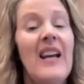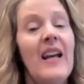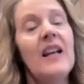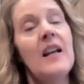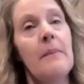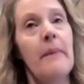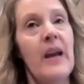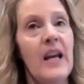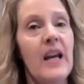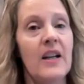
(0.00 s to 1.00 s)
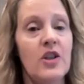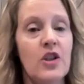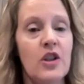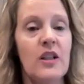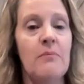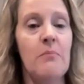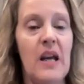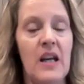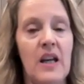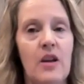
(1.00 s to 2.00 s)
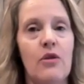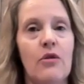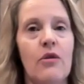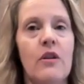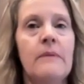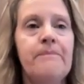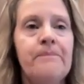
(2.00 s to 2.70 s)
and it may actually make your